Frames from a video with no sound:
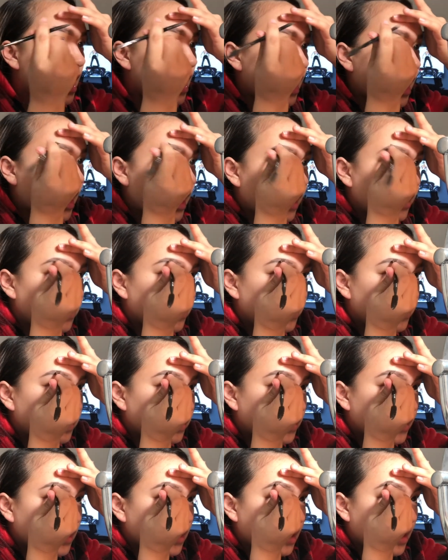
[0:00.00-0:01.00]
and
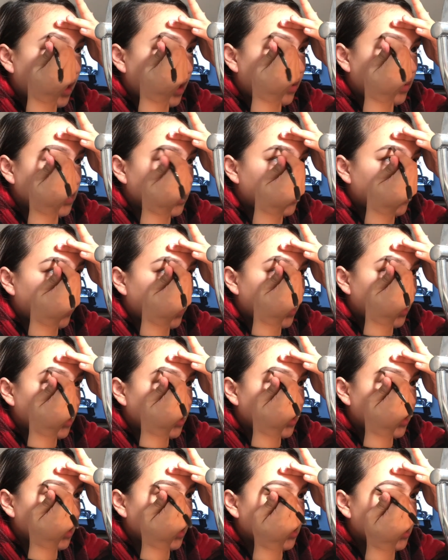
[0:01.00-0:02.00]
I was
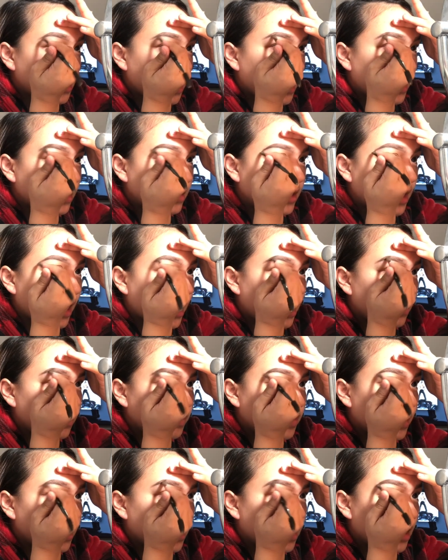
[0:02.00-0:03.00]
fine the entire night,
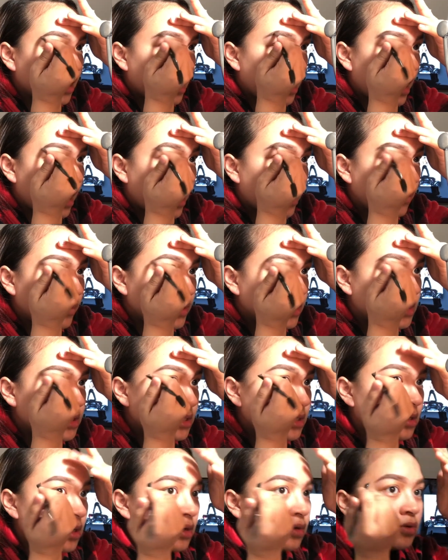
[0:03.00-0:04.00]
but I went
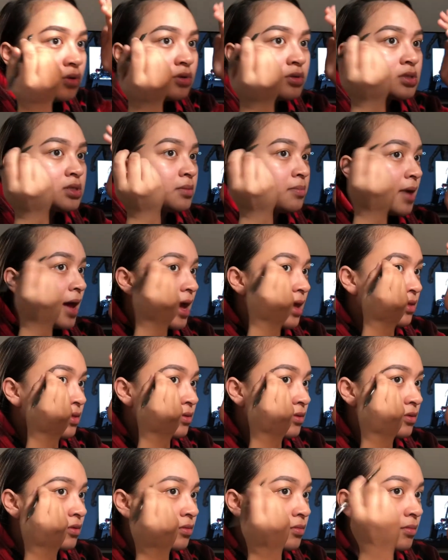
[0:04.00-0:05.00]
to go use the
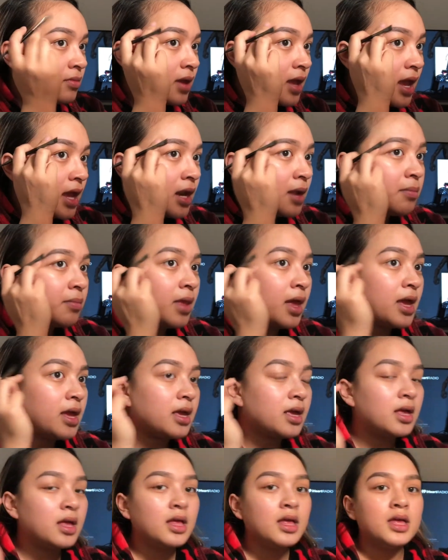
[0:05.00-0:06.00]
bathroom, and I'm
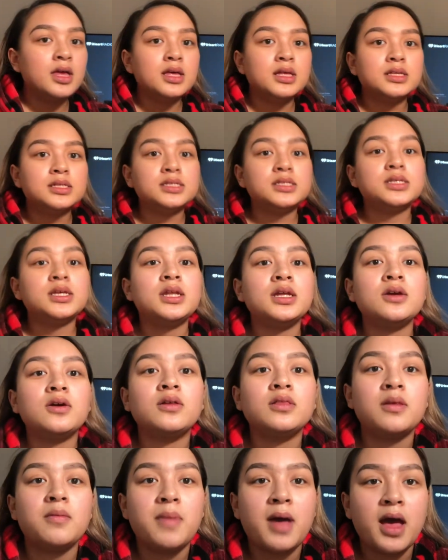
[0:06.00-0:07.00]
like sitting
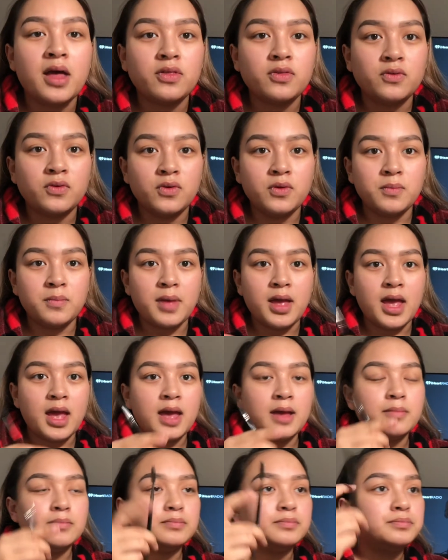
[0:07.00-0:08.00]
on the bathroom,
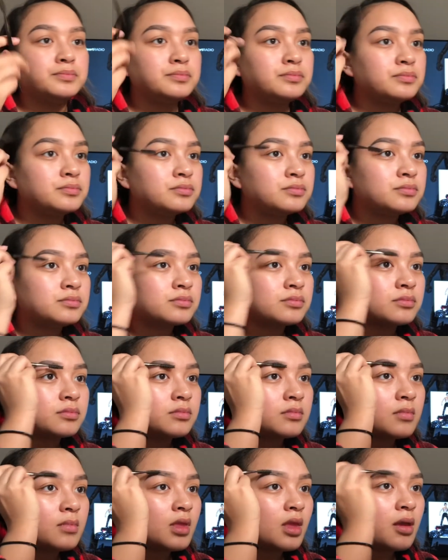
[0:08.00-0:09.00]
and
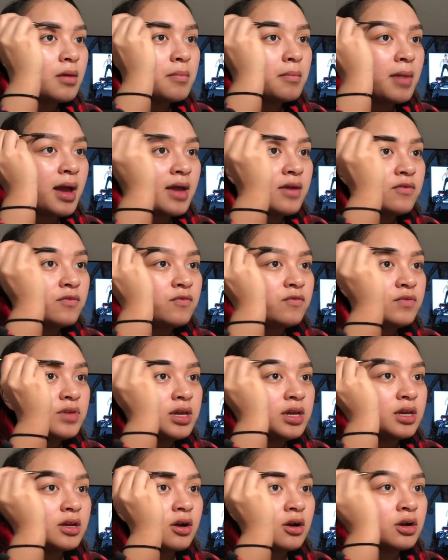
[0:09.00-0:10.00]
my
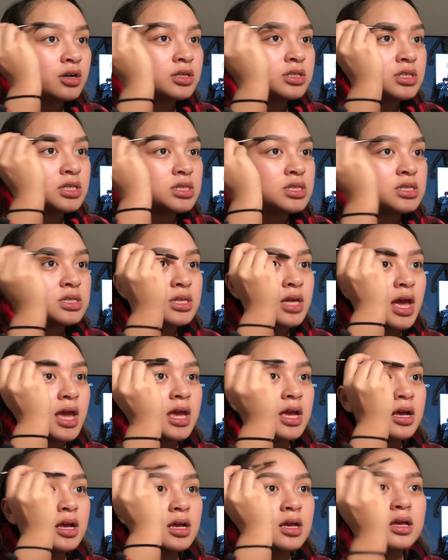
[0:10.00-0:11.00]
feet are just
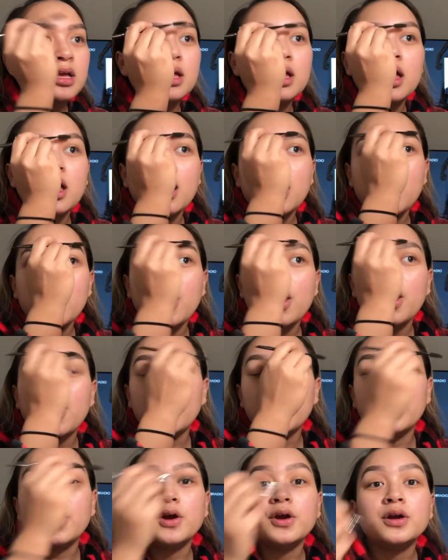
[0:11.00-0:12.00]
like
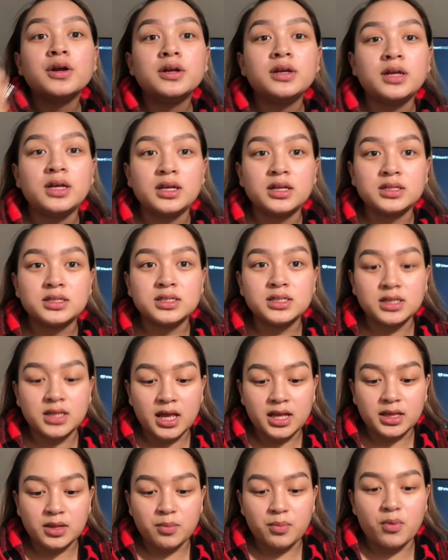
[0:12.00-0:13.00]
hurting to like the